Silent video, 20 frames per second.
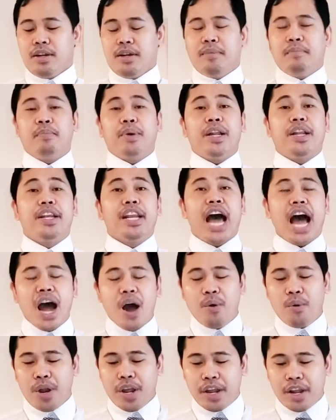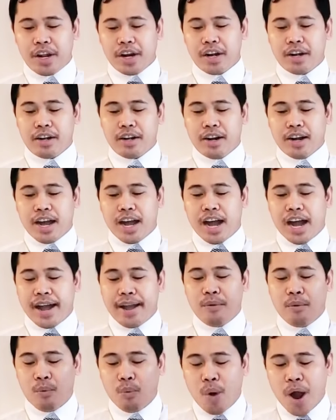But now, here, I
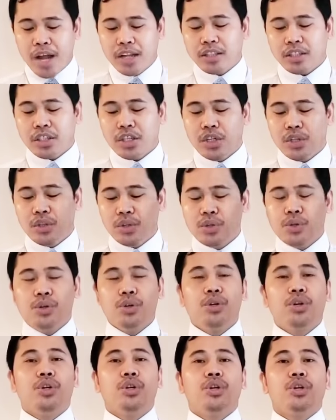want you